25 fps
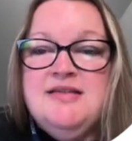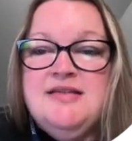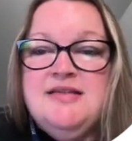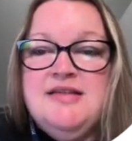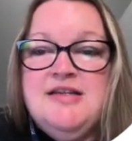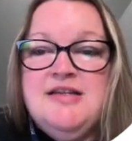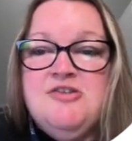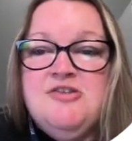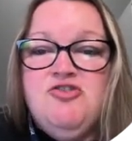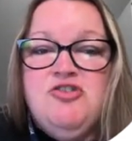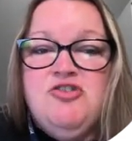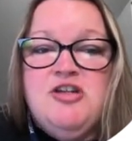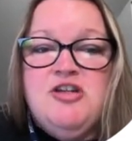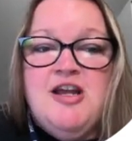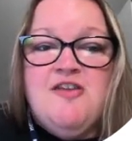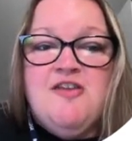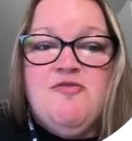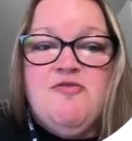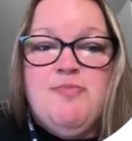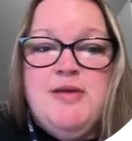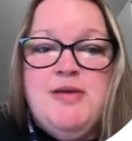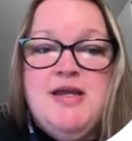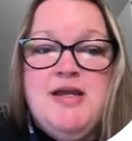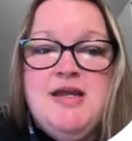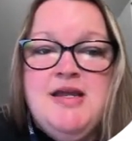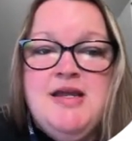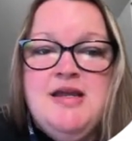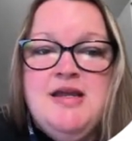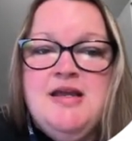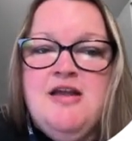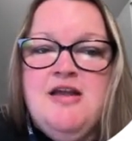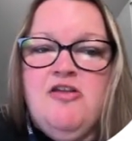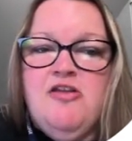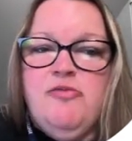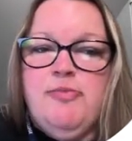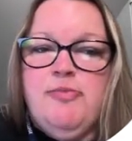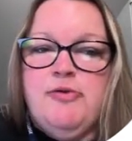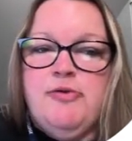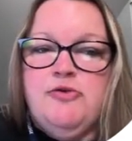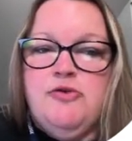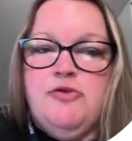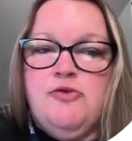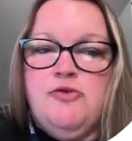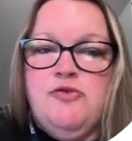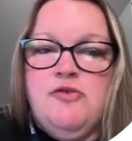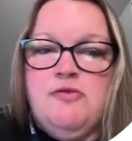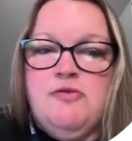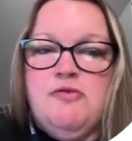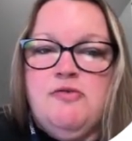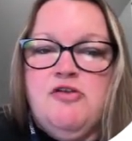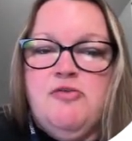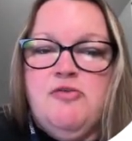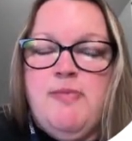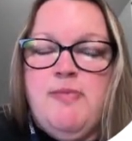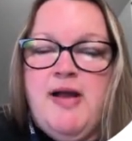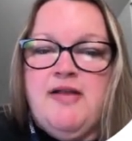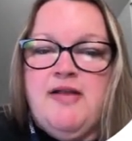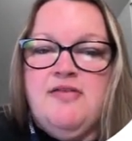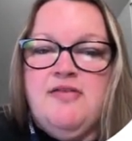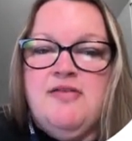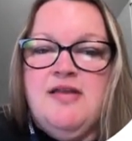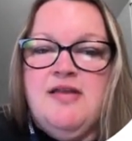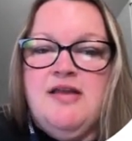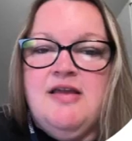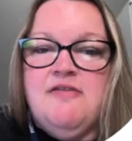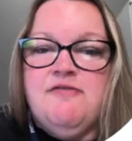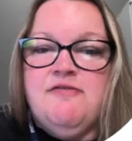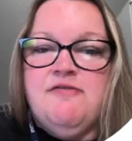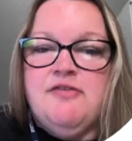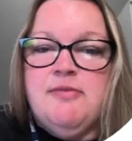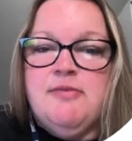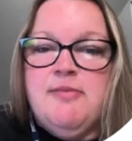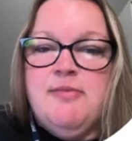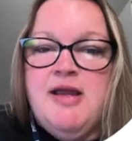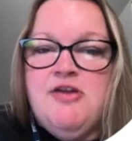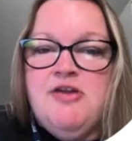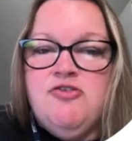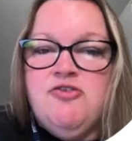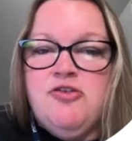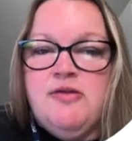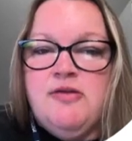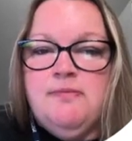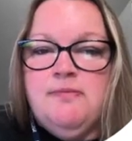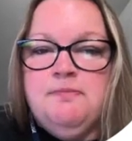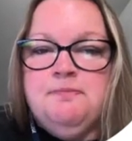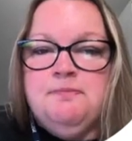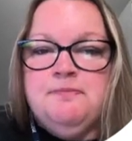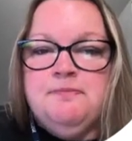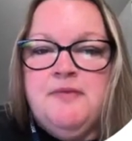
TGF-B is produced in response to inflammation.